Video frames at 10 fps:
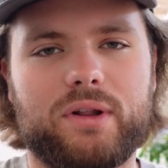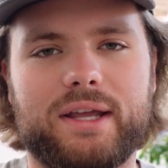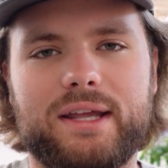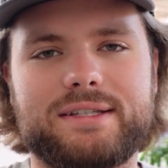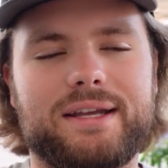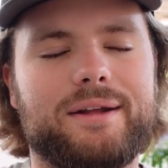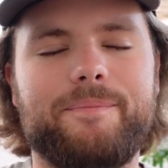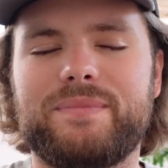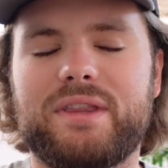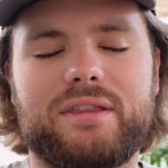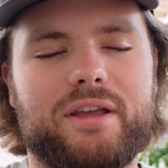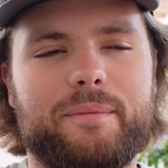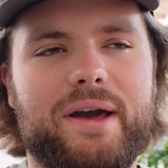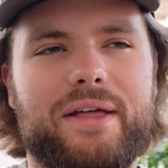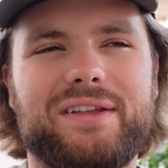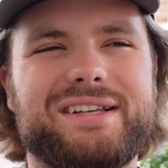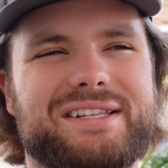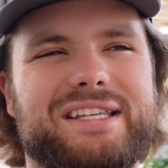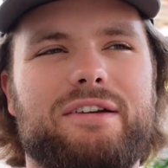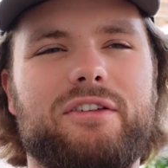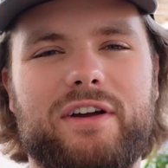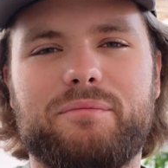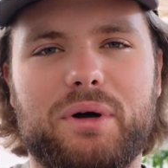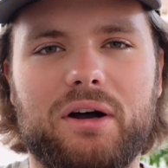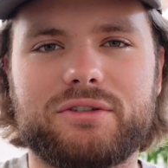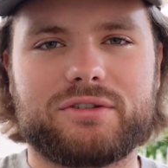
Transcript: Like it's the amount. I think it's like 75 bucks